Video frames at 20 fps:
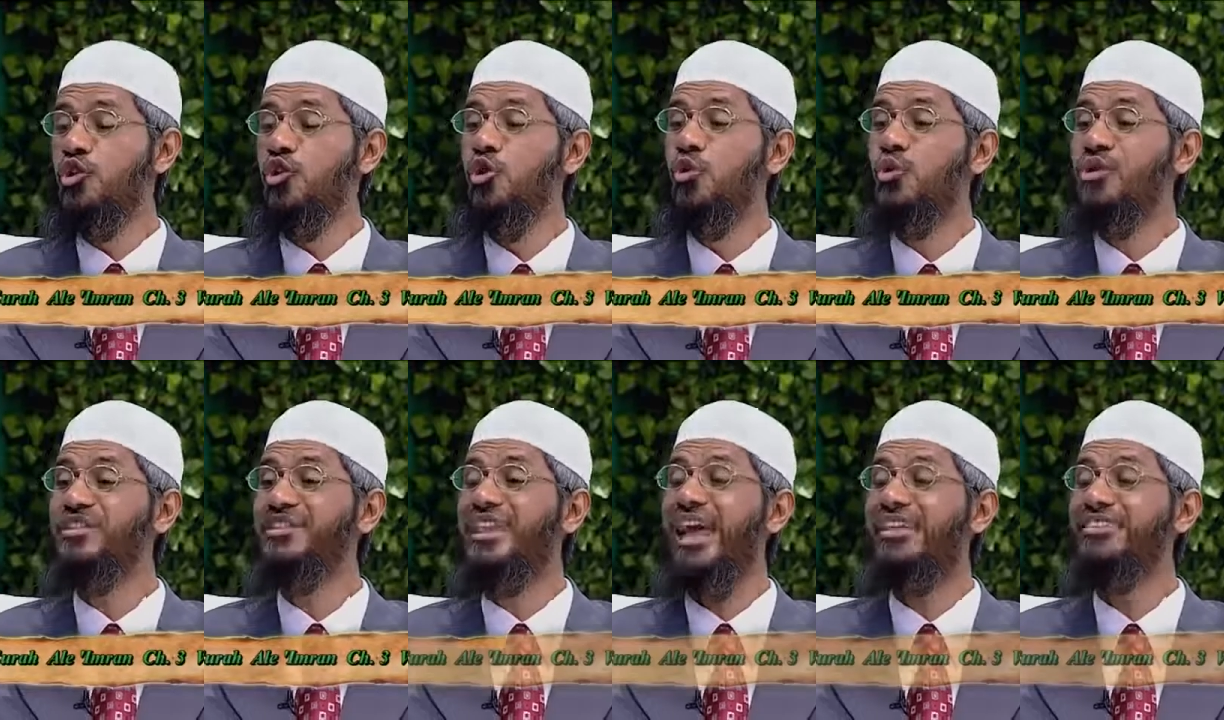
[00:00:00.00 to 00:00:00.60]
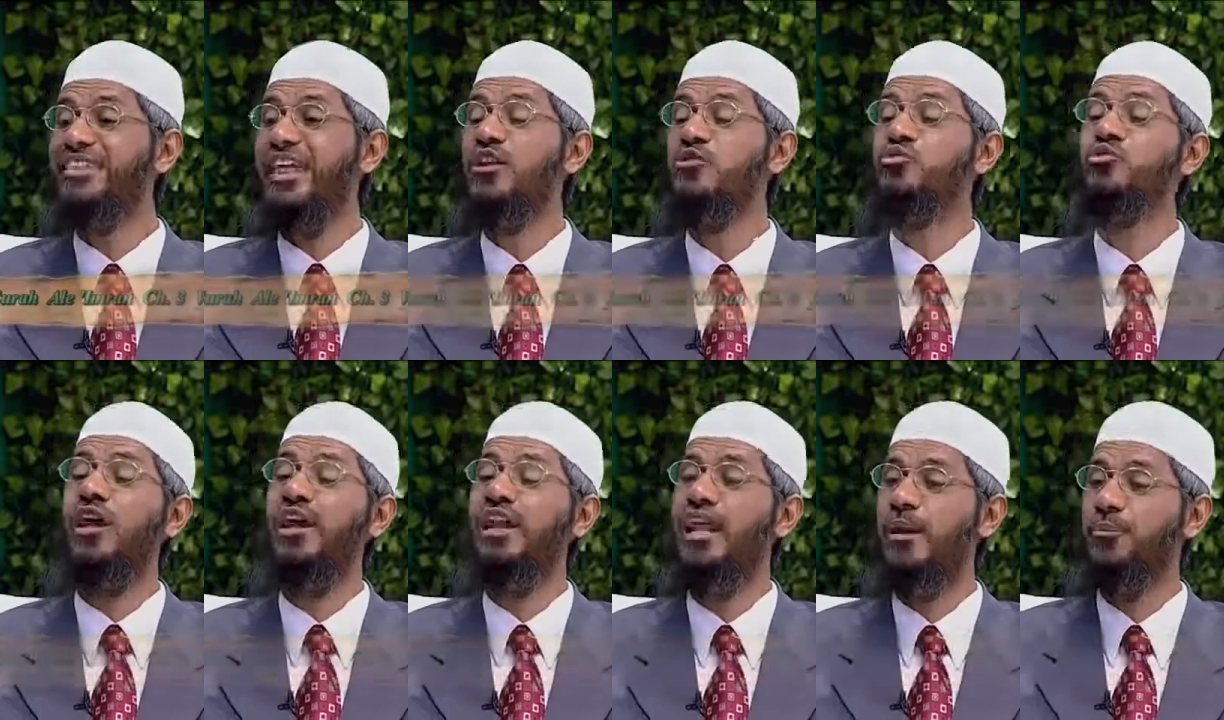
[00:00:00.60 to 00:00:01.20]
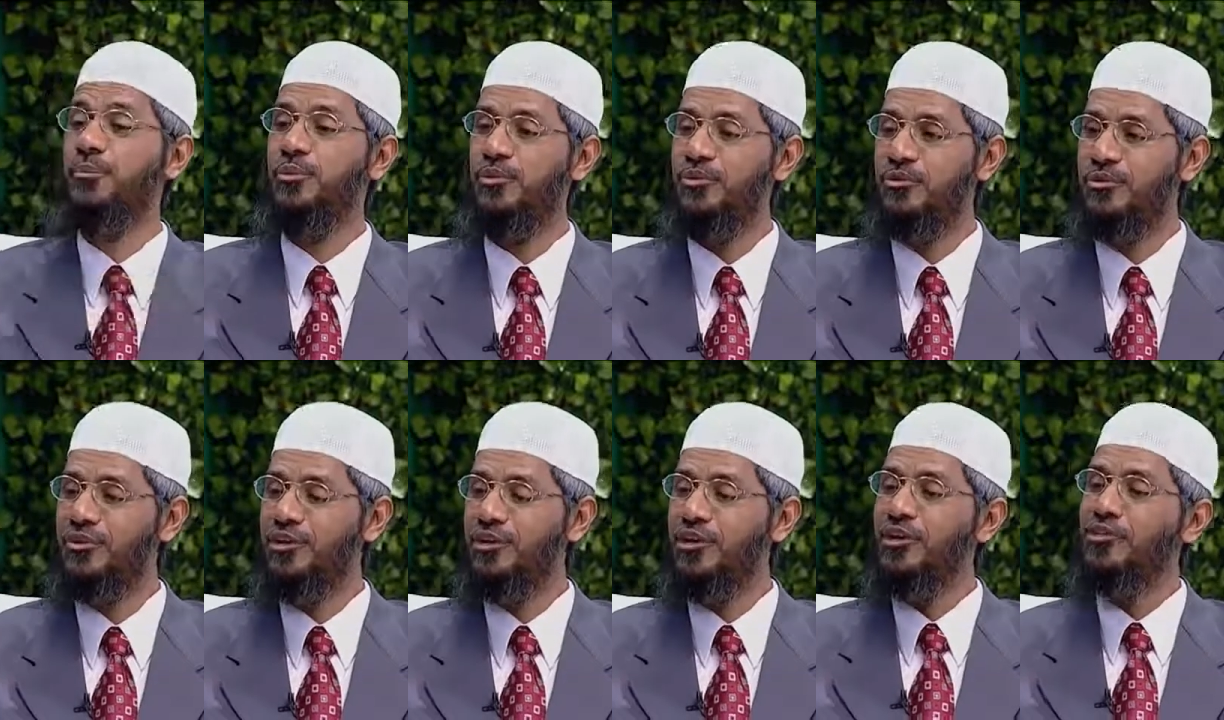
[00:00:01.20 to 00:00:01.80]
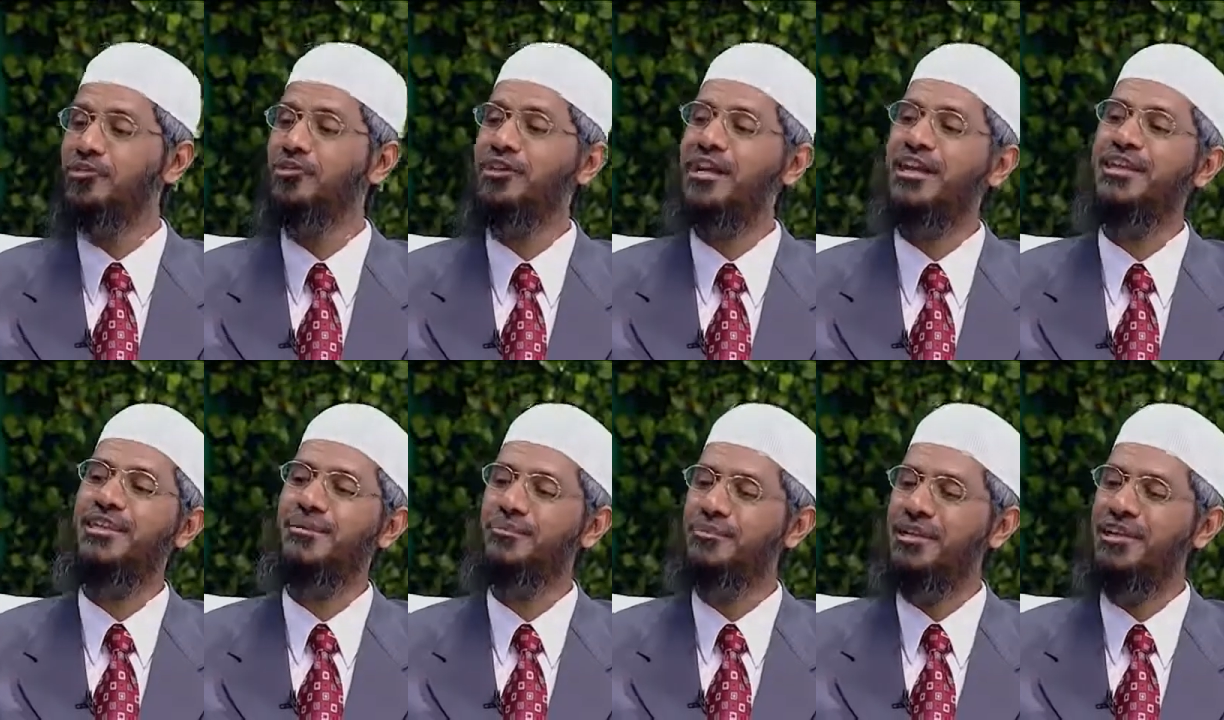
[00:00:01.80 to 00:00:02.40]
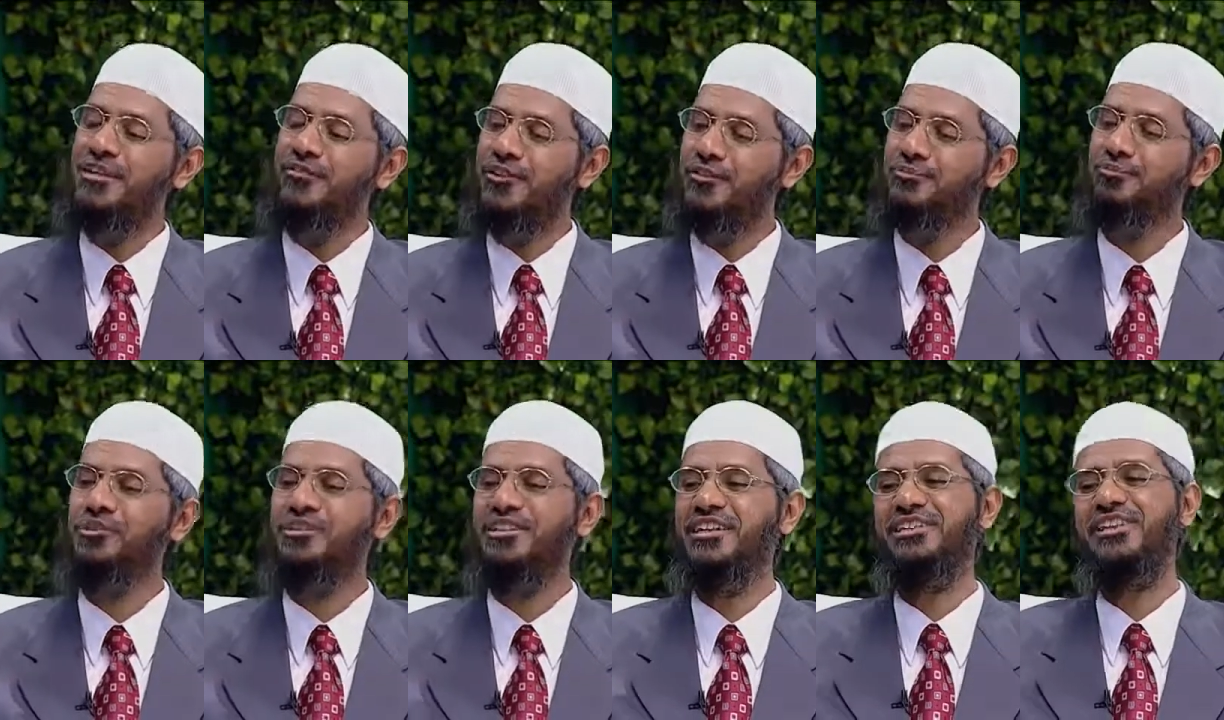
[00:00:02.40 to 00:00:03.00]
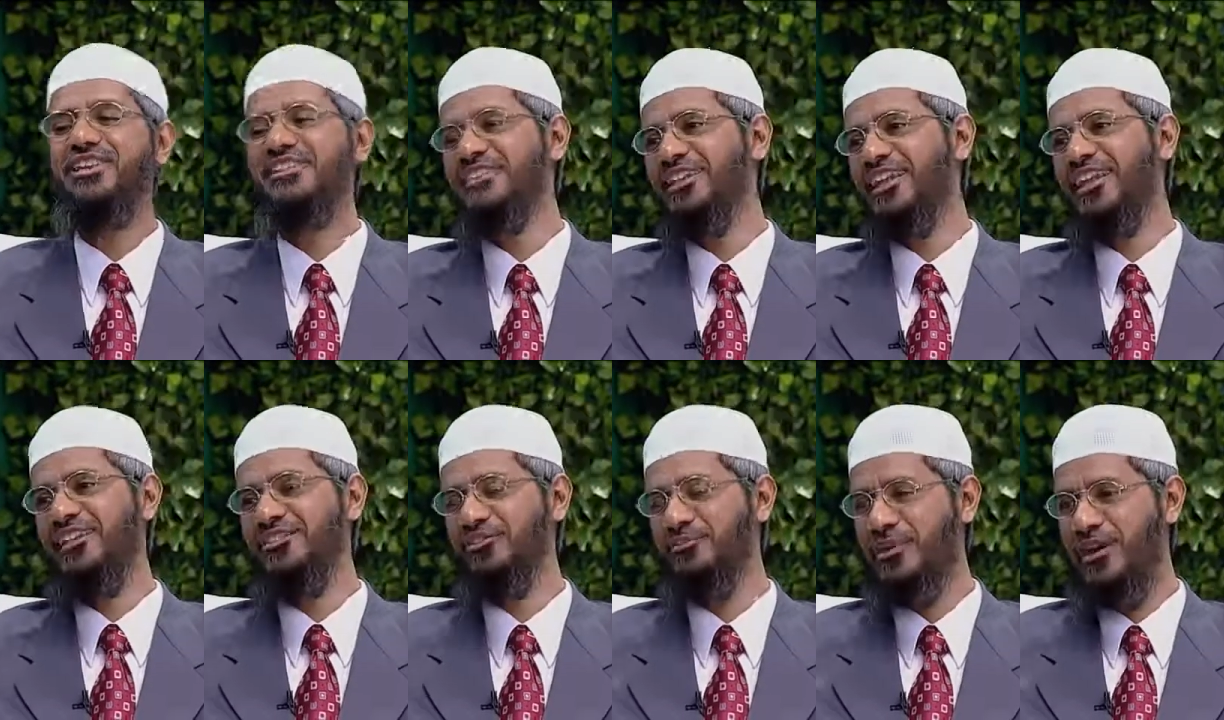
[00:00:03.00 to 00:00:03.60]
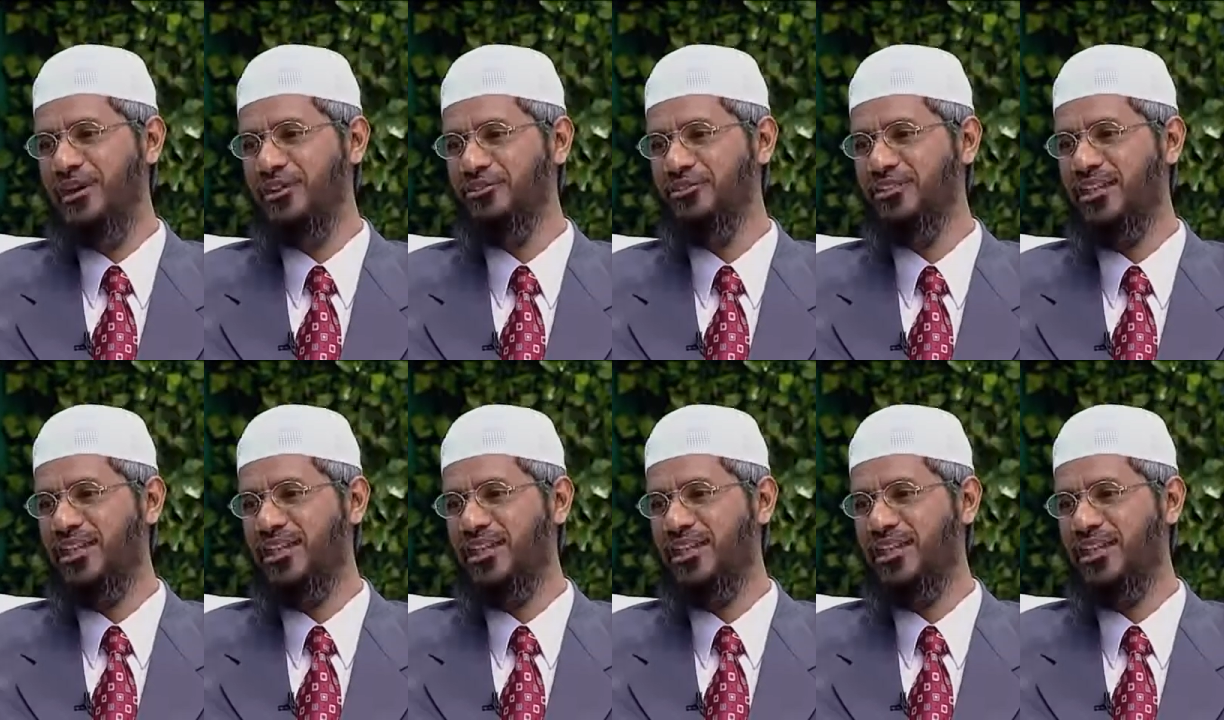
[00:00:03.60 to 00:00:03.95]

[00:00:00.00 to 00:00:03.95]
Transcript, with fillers: who will there, then who can help you? So let the believers put their trust in Allah subhanahu wa